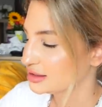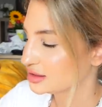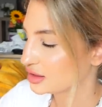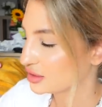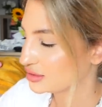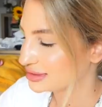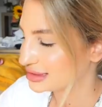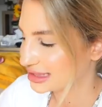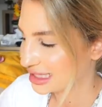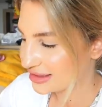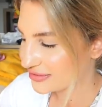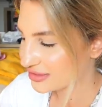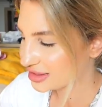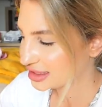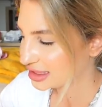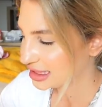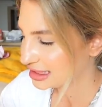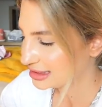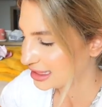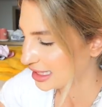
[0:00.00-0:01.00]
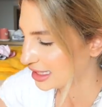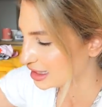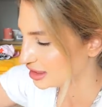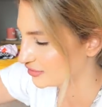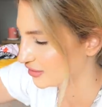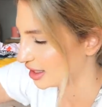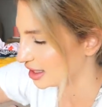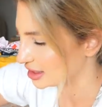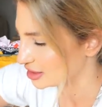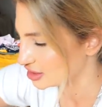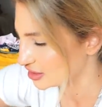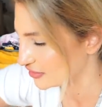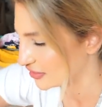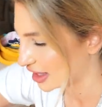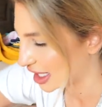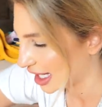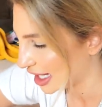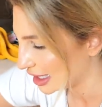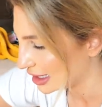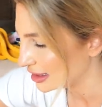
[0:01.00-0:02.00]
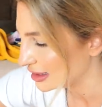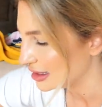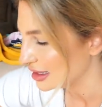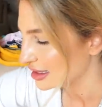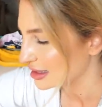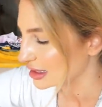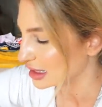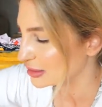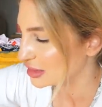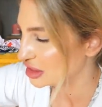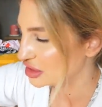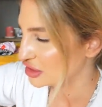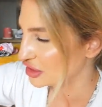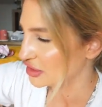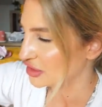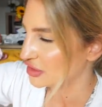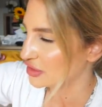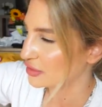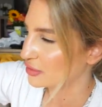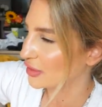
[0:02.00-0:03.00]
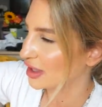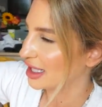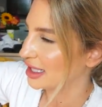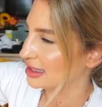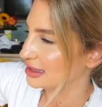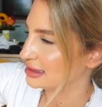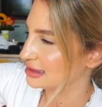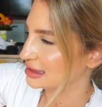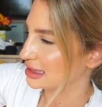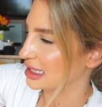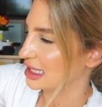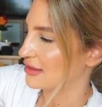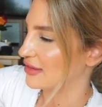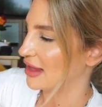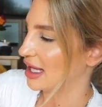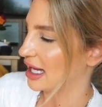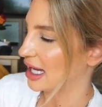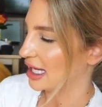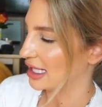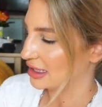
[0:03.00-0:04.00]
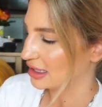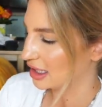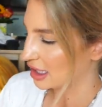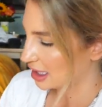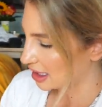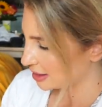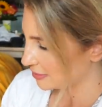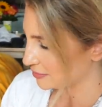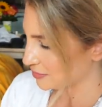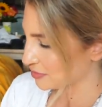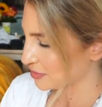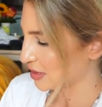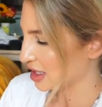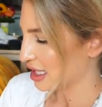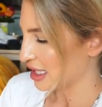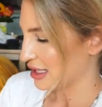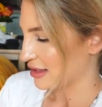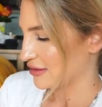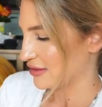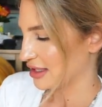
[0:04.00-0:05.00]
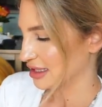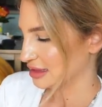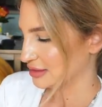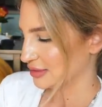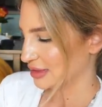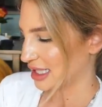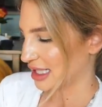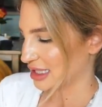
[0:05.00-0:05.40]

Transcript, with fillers: So definitely take advantage of that. Let me show you the wines that I got. This one